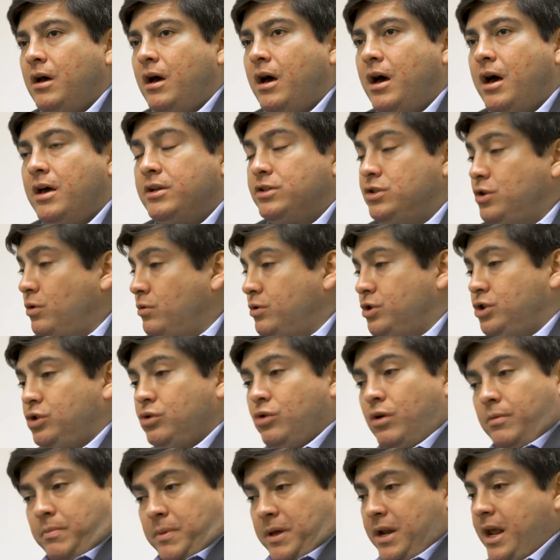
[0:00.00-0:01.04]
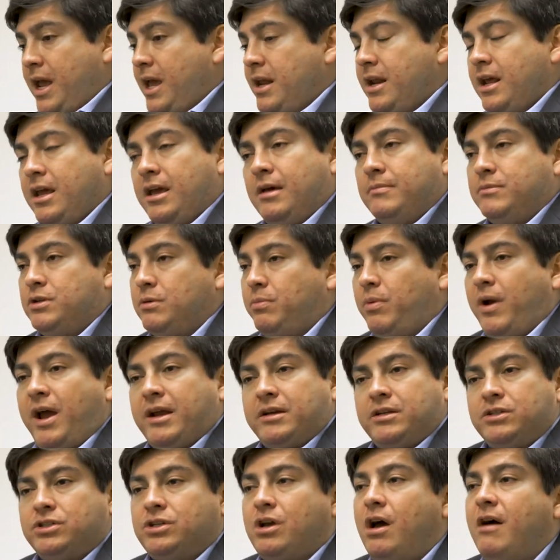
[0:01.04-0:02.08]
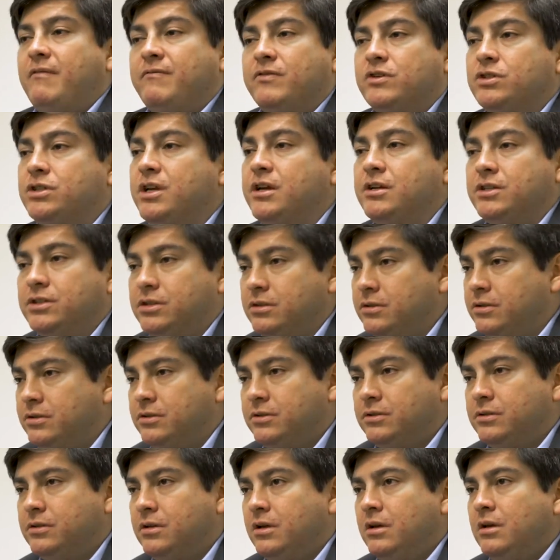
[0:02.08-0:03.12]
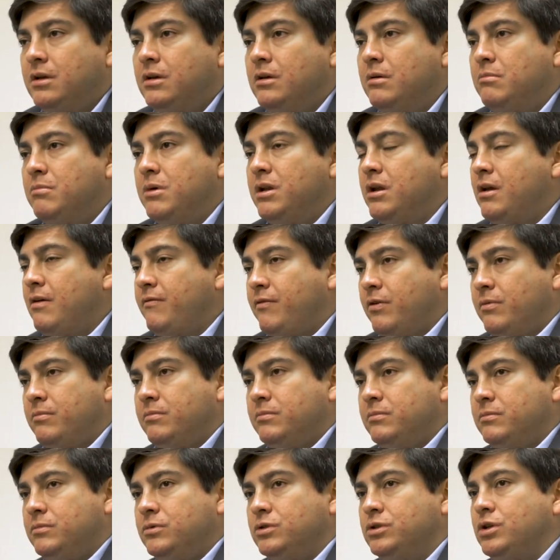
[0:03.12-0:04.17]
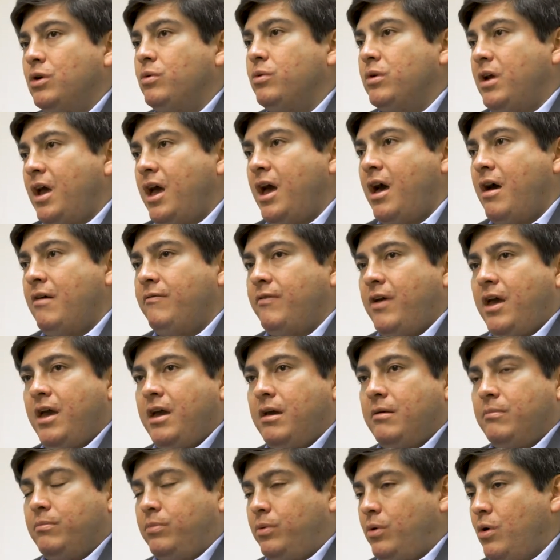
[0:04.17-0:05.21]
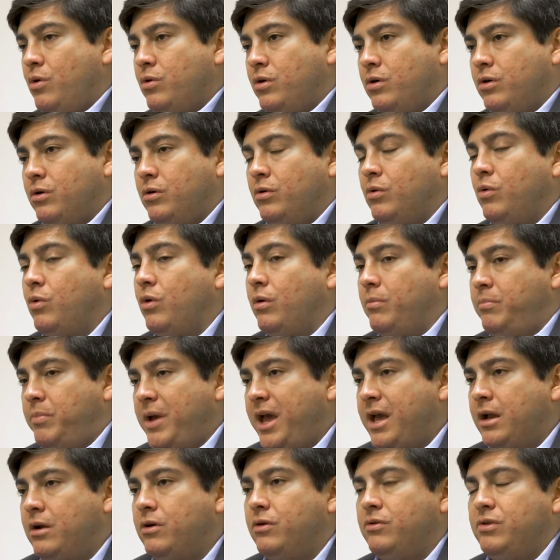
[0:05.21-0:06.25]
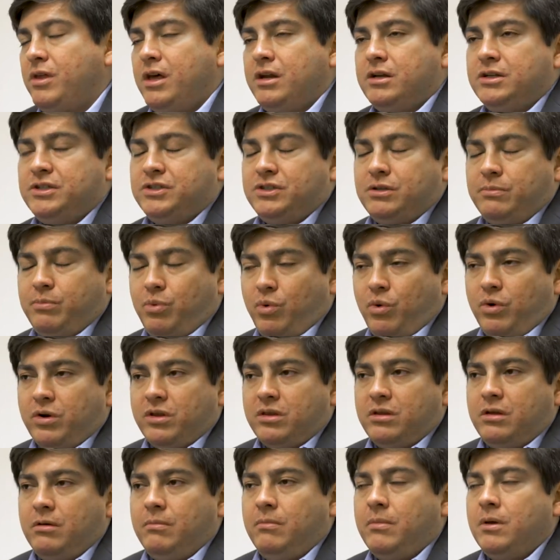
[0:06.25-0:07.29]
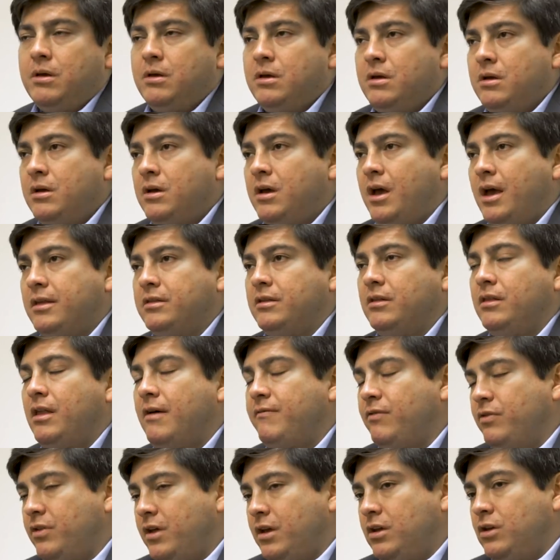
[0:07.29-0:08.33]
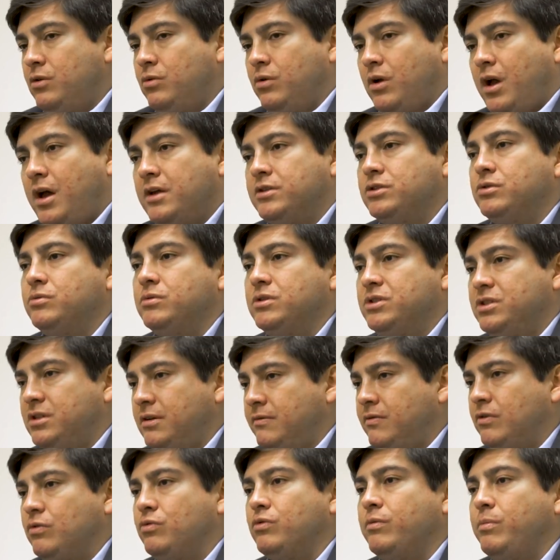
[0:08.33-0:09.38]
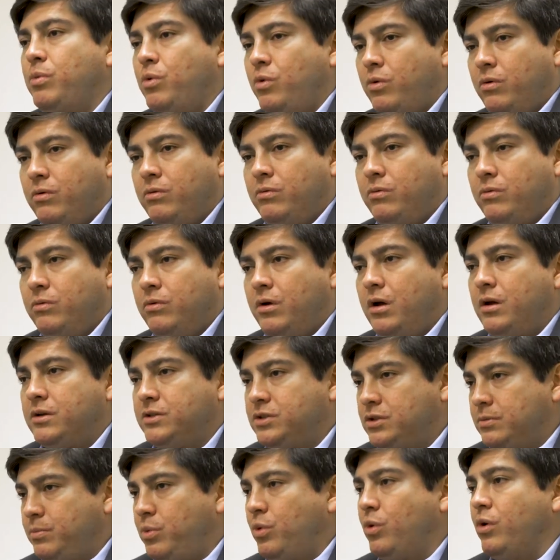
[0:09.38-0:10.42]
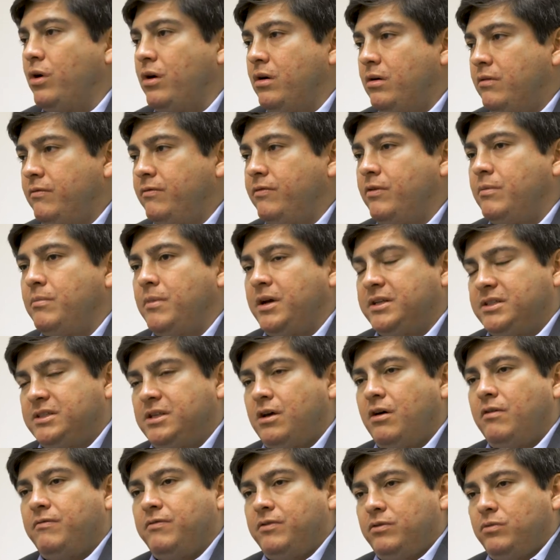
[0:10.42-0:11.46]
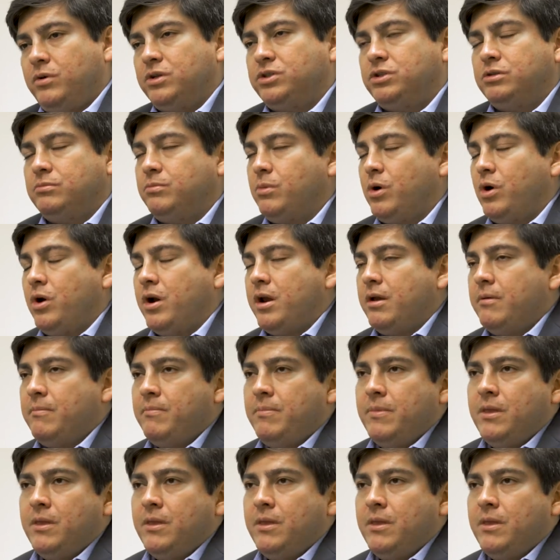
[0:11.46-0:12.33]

uh, don't show up at 8 a.m. to practice conversations. Many of them don't have a broker or banker that is supporting them at the level that you guys are receiving report, uh, support from myself and Richard Murray.